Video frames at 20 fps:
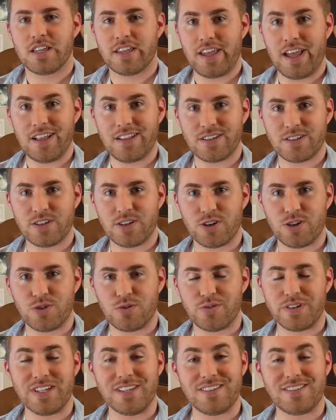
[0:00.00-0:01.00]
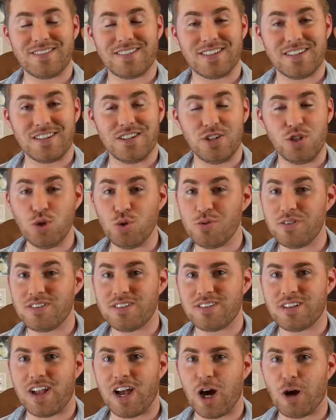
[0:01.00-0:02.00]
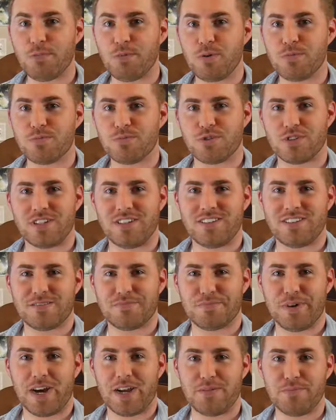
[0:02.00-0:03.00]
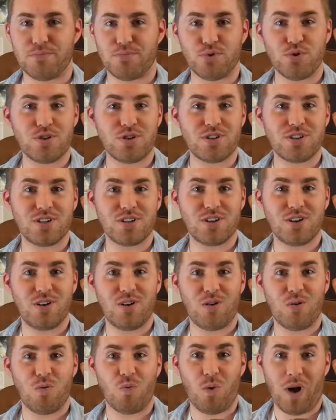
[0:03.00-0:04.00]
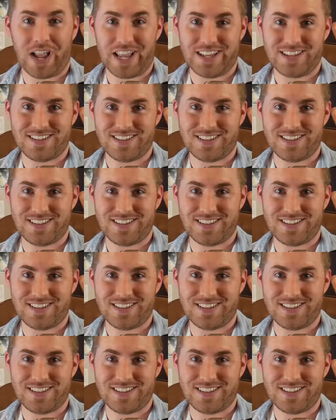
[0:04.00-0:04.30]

Calico is the newest album released by Brooke White.